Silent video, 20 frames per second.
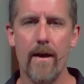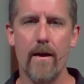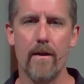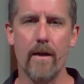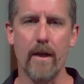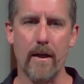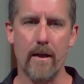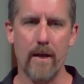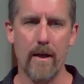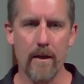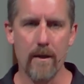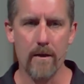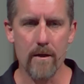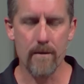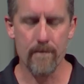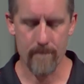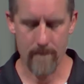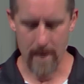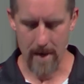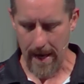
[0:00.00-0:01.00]
the
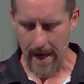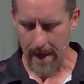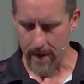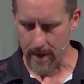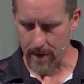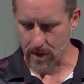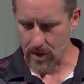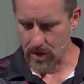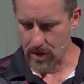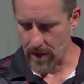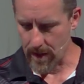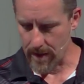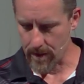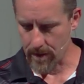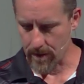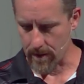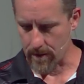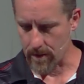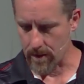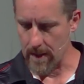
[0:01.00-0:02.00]
kingdom, and its citizens?